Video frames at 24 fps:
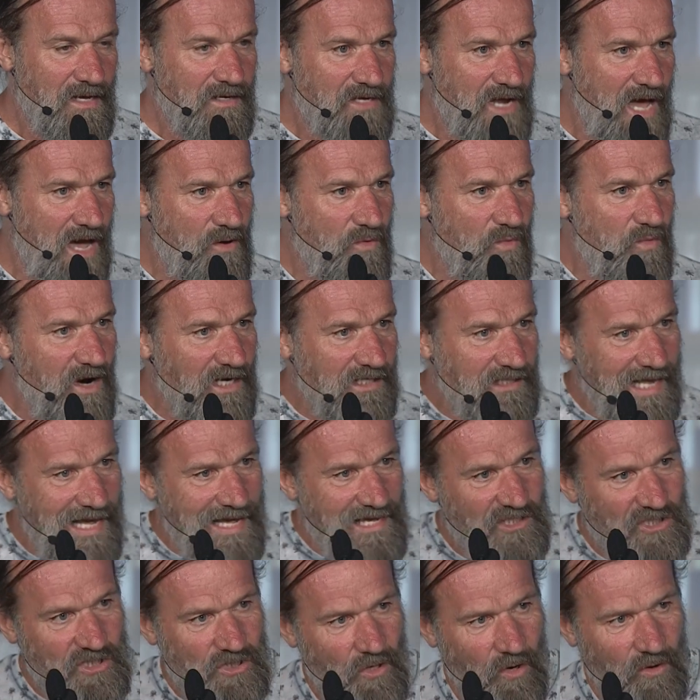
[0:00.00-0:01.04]
Now, what they
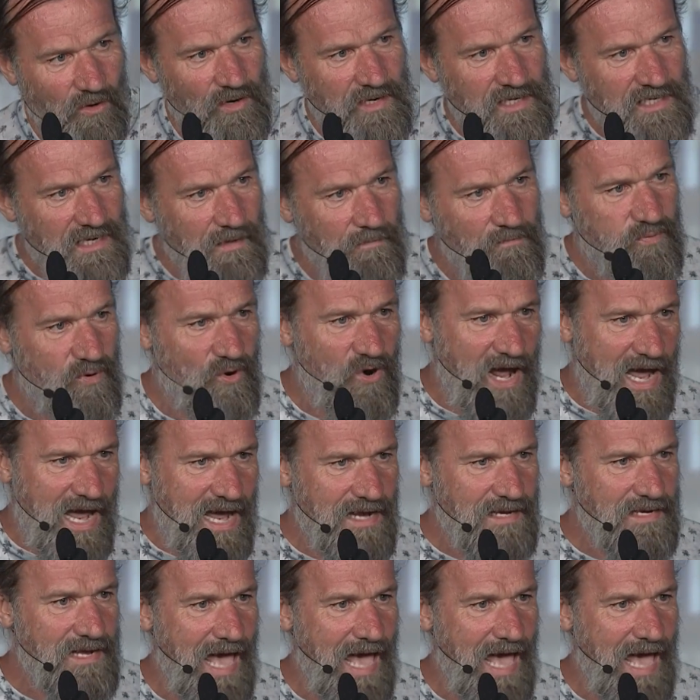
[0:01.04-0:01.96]
saw in the brain